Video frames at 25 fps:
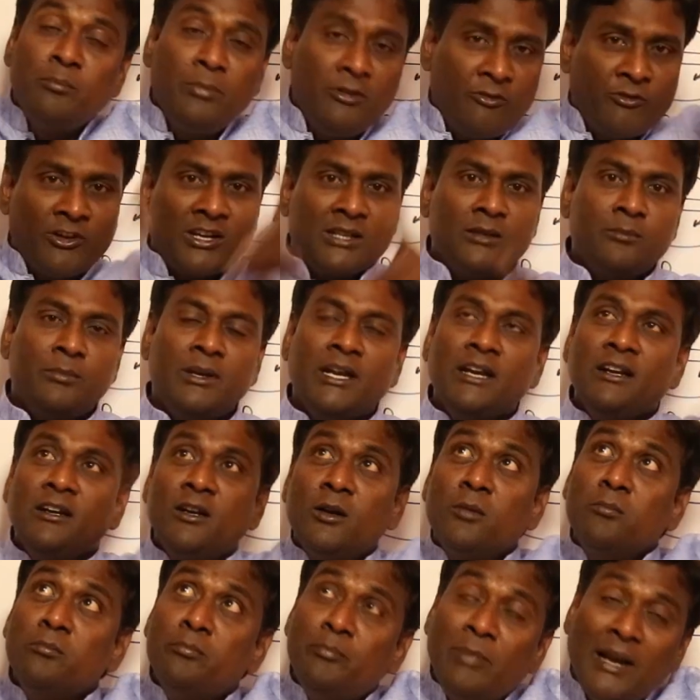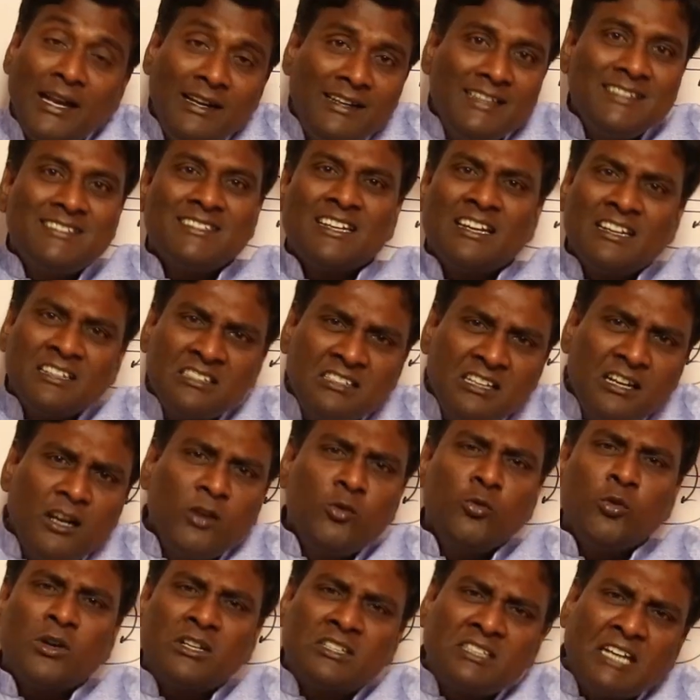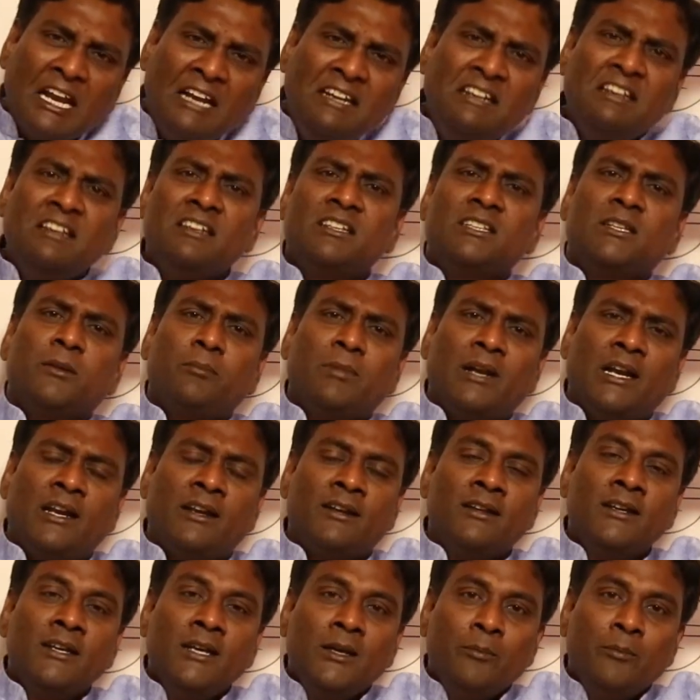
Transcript: for the brake drum, belt is connected and you are tightening the belt.